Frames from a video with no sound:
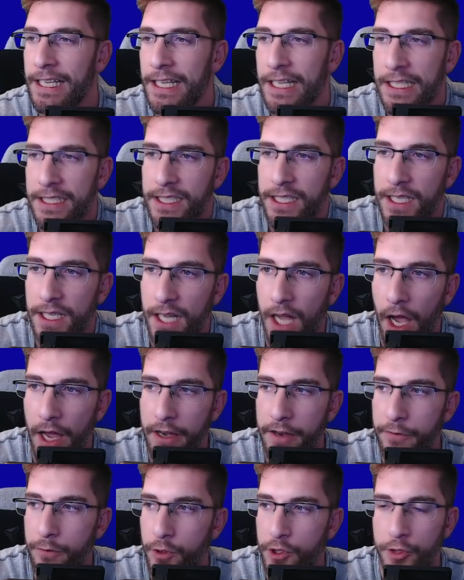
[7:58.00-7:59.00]
to the
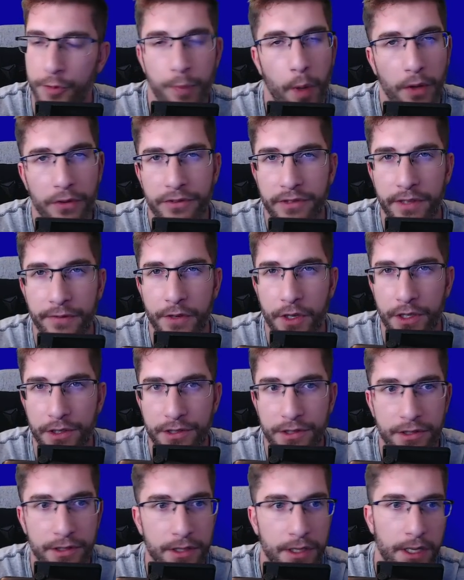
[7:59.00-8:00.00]
kind of responsiveness